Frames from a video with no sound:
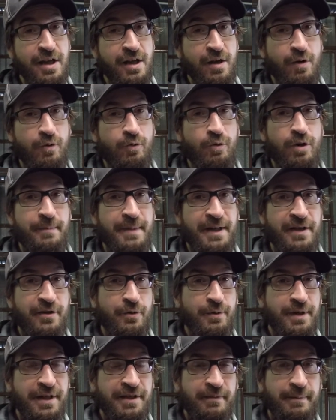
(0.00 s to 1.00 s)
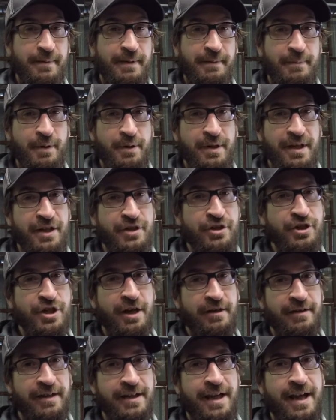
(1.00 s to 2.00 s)
what I've been doing is I've been building a
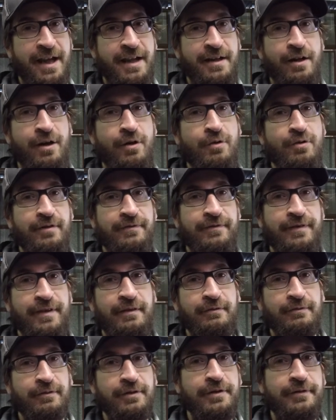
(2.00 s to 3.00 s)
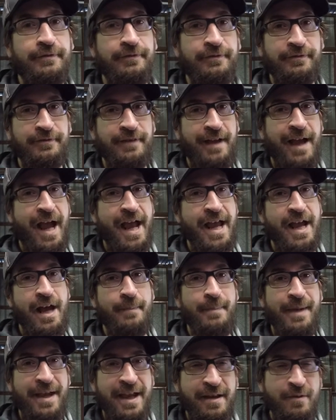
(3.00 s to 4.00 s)
jerry can holder for the roof.
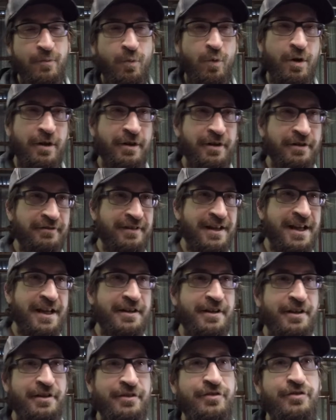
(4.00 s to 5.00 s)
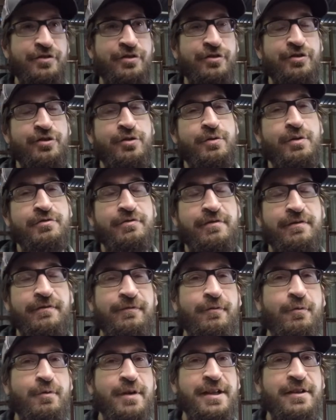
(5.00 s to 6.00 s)
ARB wanted around
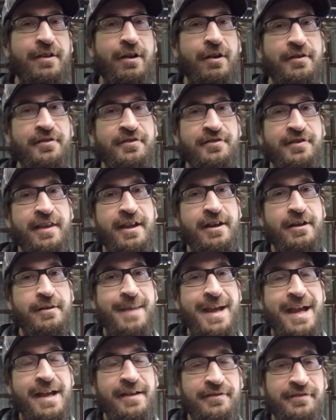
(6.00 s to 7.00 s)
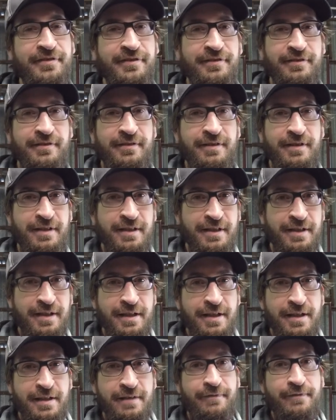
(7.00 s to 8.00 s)
$240 thereabouts
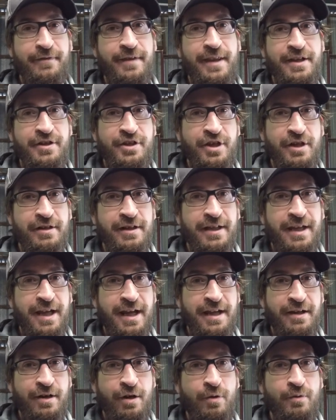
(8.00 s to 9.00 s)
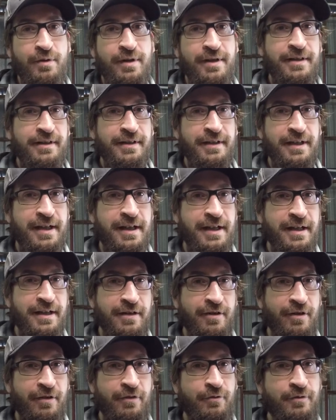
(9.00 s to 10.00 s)
for their jerry can holder
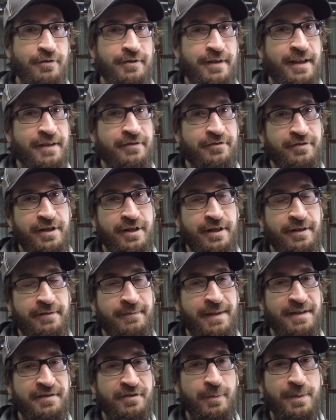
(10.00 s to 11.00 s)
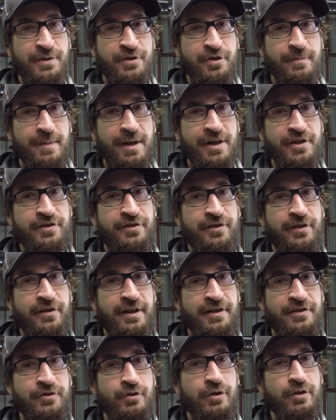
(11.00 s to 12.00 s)
and I thought that, uh, you know, that's a little bit too much. So
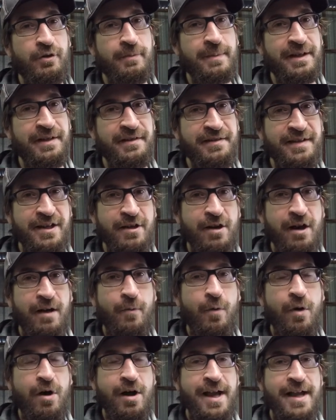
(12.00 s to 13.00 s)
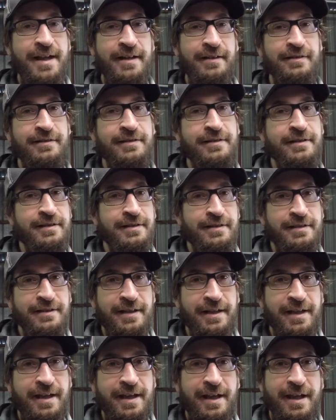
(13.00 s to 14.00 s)
let's do a little bit of DIY
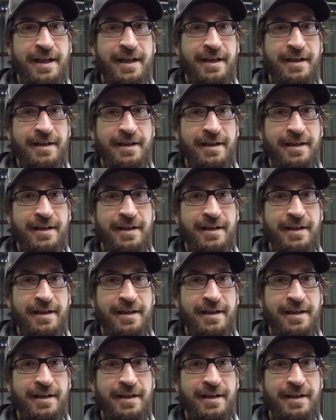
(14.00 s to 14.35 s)
and